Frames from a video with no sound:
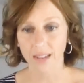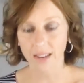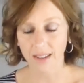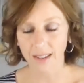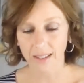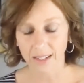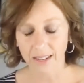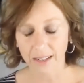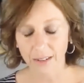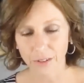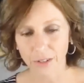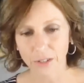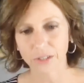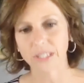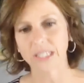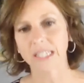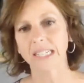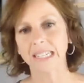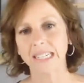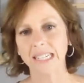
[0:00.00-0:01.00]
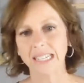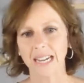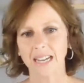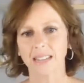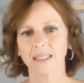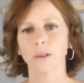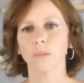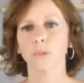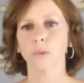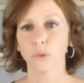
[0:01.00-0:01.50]
taken any of your CE
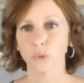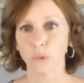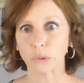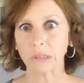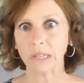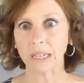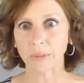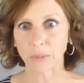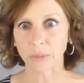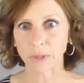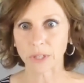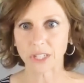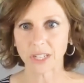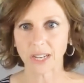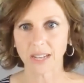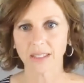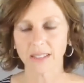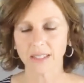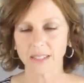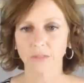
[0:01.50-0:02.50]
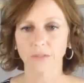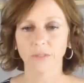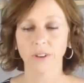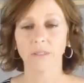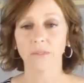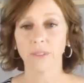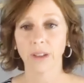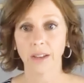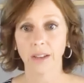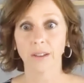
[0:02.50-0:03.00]
yet that will truly appreciate this and
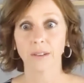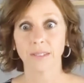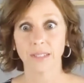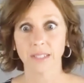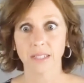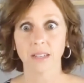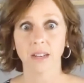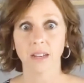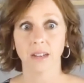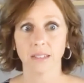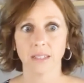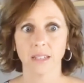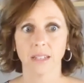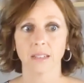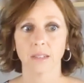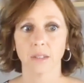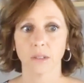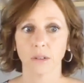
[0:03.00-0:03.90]
find value in this content.